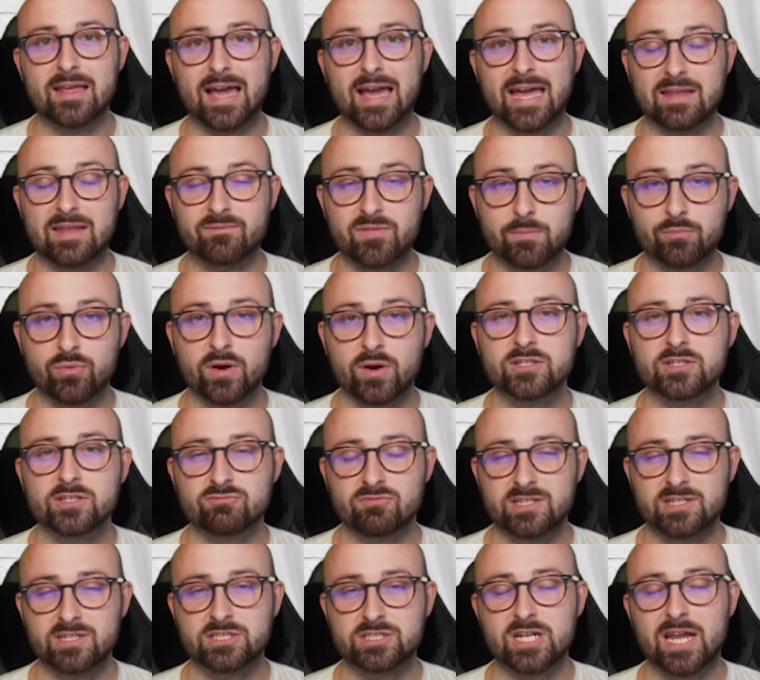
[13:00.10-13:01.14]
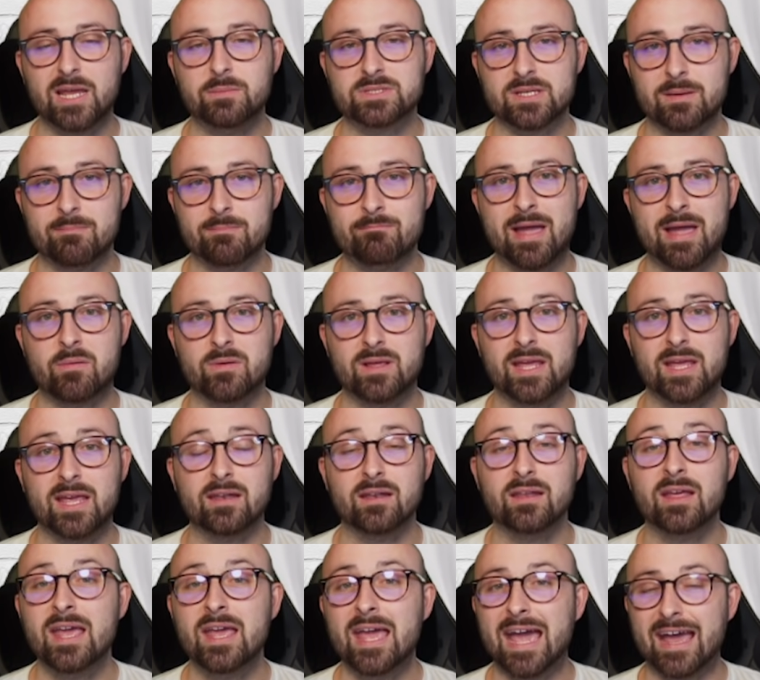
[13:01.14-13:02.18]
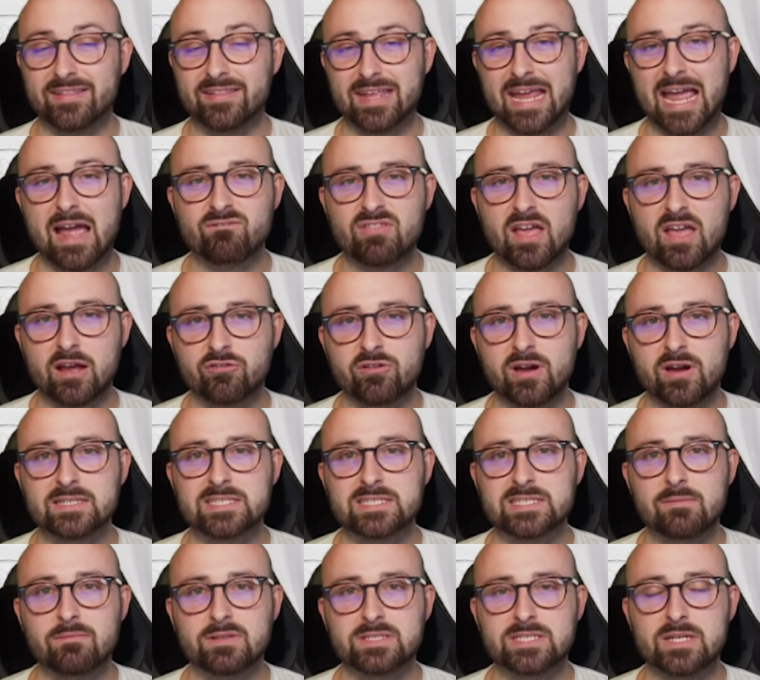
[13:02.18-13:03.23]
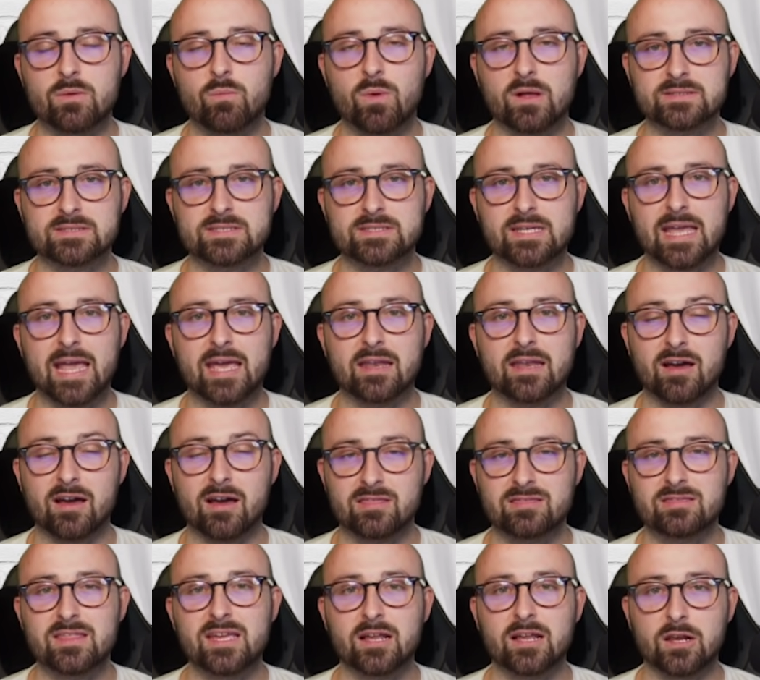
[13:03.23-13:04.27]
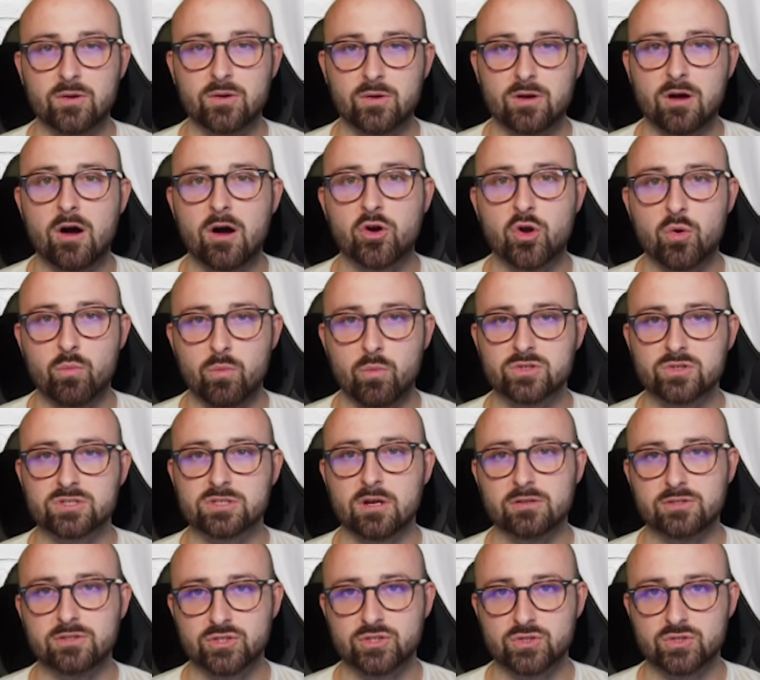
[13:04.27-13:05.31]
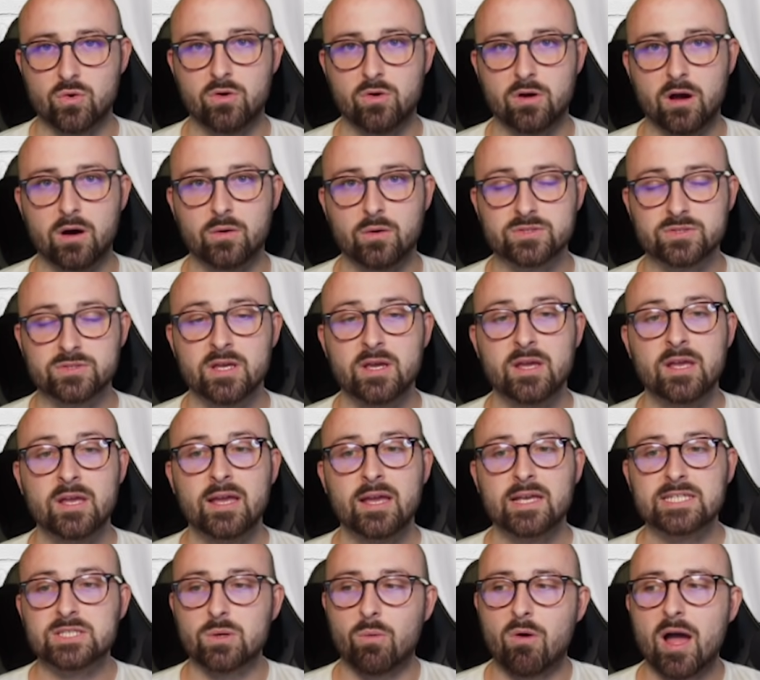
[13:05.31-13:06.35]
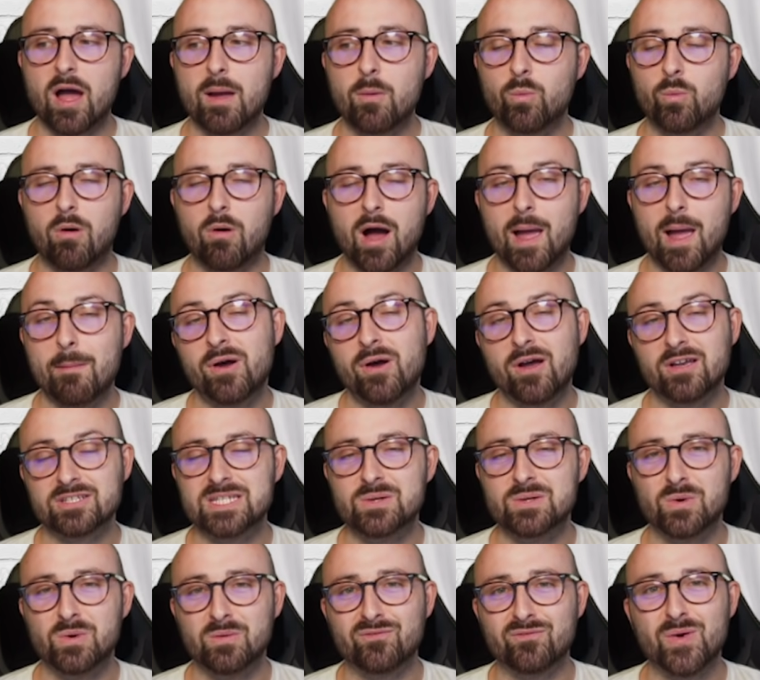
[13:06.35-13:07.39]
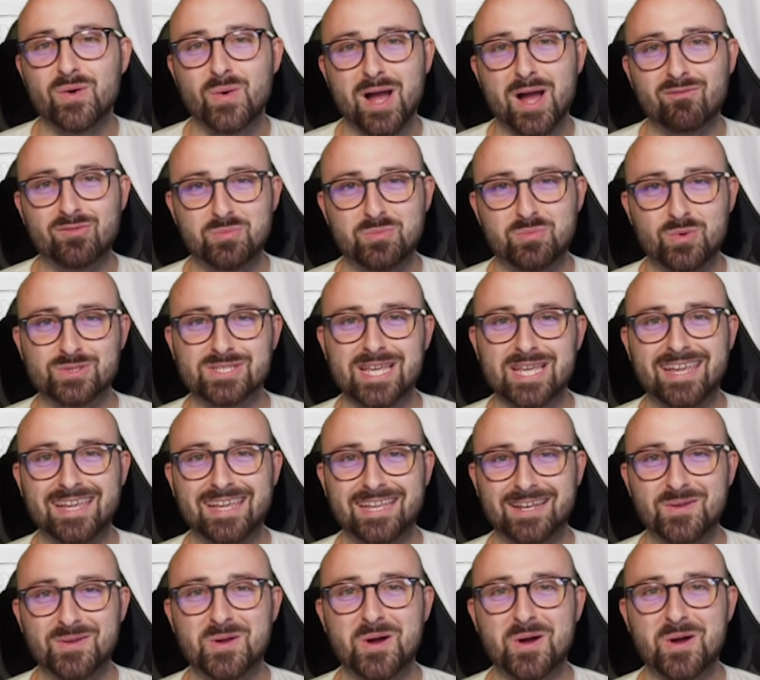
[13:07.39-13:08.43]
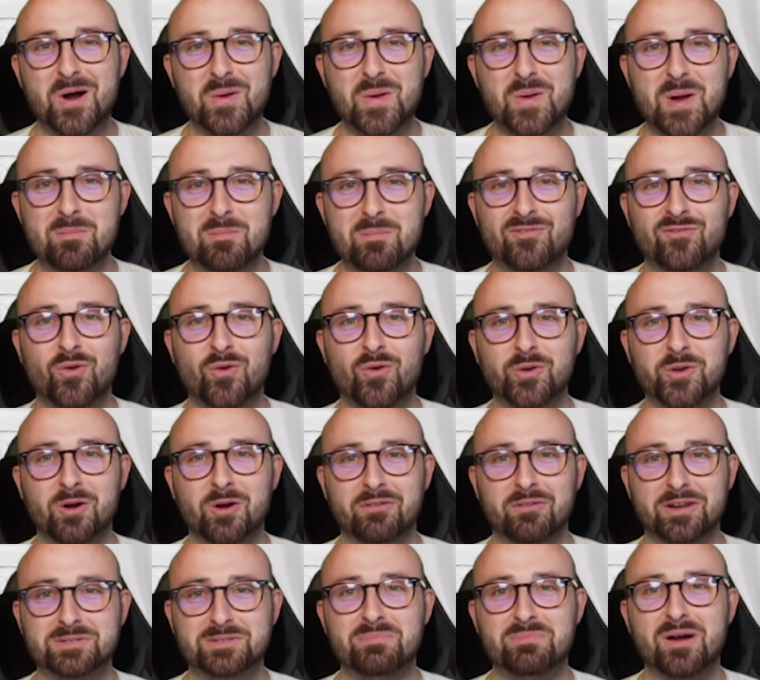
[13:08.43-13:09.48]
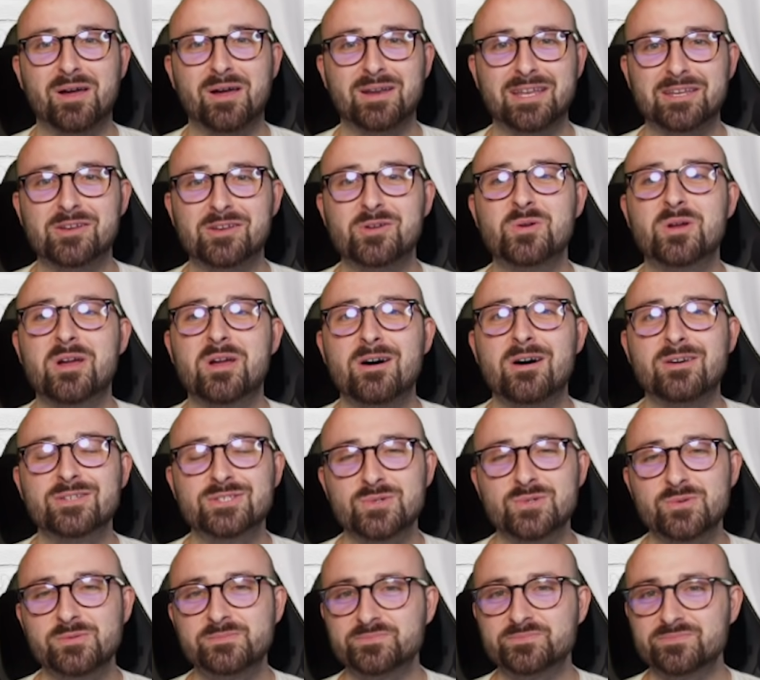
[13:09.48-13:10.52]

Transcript: And if he brings Reece James and Mount in, and they have that creativity once again, I think Lukaku will start to score goals. So I personally wouldn't feel comfortable taking Lukaku out before Norwich, Burnley, Newcastle.